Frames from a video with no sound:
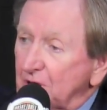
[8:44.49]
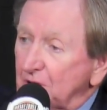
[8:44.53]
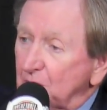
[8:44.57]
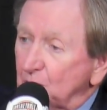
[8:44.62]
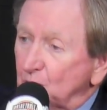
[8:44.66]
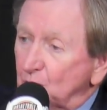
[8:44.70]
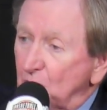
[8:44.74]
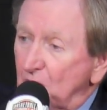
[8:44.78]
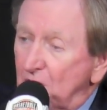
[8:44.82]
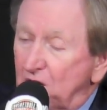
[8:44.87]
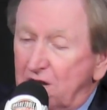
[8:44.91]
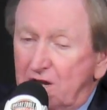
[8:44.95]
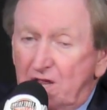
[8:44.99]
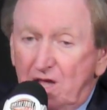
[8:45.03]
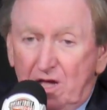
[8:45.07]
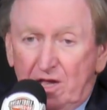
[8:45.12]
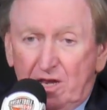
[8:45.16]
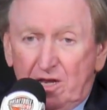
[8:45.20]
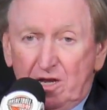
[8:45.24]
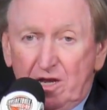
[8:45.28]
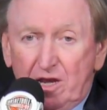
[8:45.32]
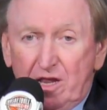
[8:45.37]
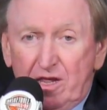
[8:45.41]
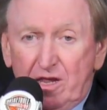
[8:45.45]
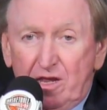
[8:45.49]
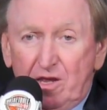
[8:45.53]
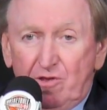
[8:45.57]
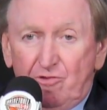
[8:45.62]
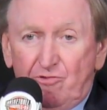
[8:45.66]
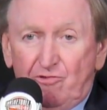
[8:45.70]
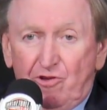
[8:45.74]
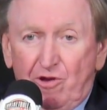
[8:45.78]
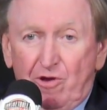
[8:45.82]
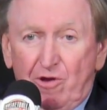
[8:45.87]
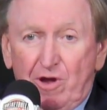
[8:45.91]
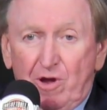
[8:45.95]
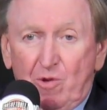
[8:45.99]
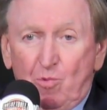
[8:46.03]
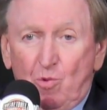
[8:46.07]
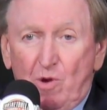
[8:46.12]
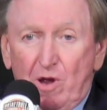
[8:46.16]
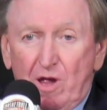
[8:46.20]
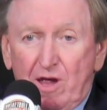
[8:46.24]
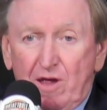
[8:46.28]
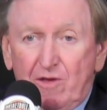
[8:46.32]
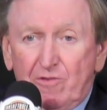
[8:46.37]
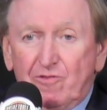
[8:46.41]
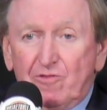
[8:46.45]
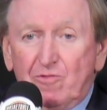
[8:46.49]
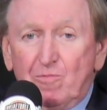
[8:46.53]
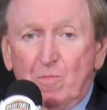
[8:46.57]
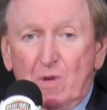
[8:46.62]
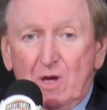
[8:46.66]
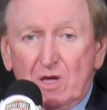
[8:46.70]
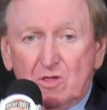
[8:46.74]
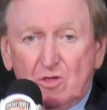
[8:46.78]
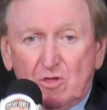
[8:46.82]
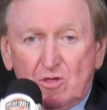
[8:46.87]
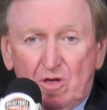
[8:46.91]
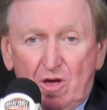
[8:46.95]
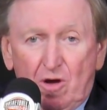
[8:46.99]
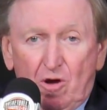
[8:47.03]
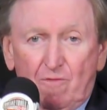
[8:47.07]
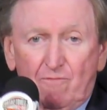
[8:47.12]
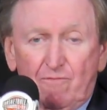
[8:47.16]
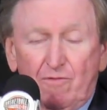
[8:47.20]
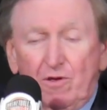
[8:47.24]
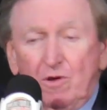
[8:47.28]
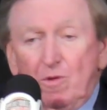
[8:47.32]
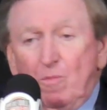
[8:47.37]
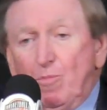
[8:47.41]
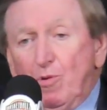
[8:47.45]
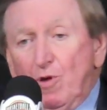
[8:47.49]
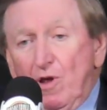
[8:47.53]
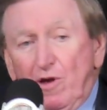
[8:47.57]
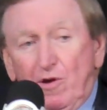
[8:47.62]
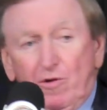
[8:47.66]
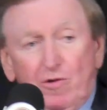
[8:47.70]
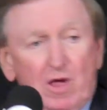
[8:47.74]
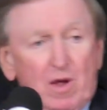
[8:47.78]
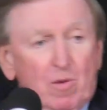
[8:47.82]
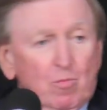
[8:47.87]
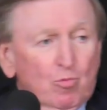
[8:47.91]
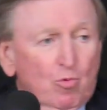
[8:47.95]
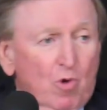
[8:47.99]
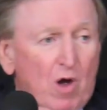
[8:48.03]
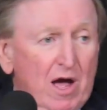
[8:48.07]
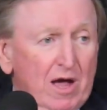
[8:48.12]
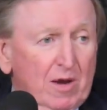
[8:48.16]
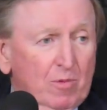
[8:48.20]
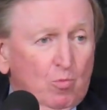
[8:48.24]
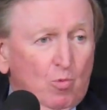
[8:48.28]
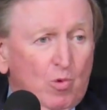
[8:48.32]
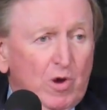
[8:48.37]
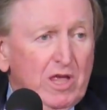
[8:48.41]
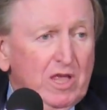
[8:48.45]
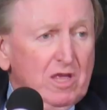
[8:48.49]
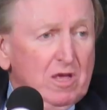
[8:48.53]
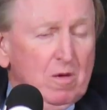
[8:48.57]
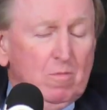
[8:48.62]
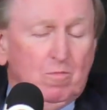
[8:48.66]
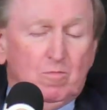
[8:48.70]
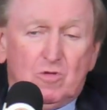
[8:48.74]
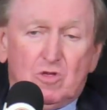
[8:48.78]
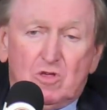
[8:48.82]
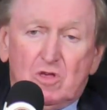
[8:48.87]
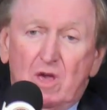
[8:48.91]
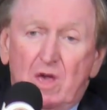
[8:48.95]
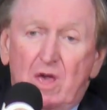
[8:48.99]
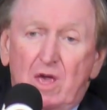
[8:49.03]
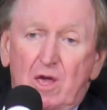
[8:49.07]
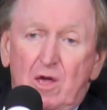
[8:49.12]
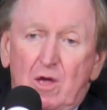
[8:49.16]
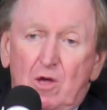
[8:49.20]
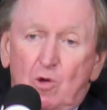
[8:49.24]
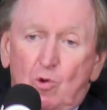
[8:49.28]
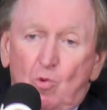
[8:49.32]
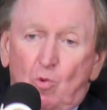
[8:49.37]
Rod Hundley, Jerry West, myself, and a player named Ron Williams, mm-hmm.